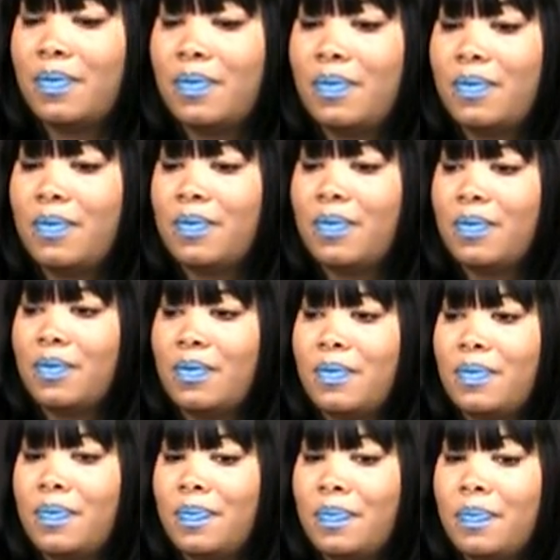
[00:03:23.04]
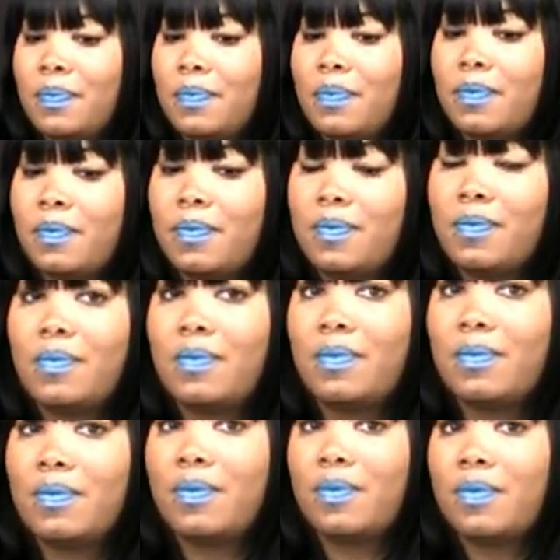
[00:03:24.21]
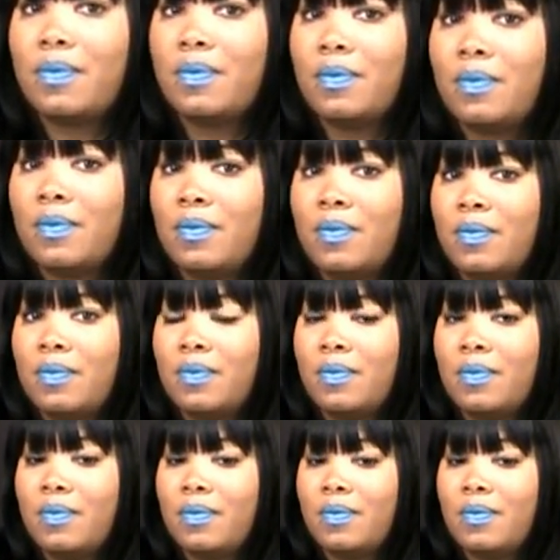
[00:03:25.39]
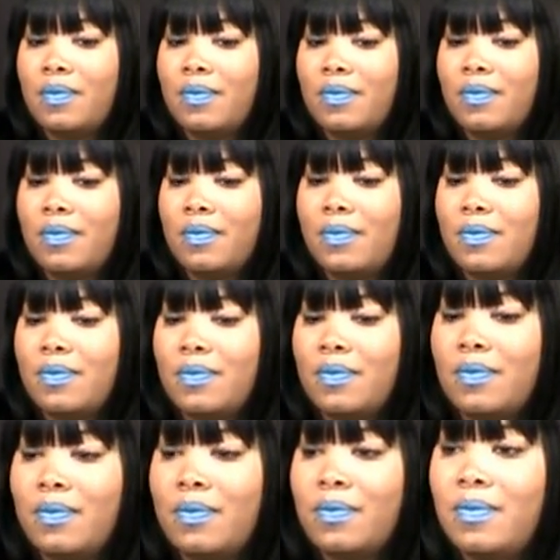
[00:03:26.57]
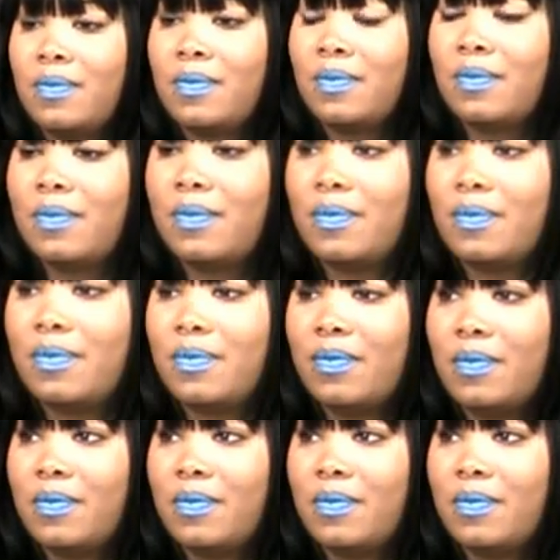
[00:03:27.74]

The person shown says nothing.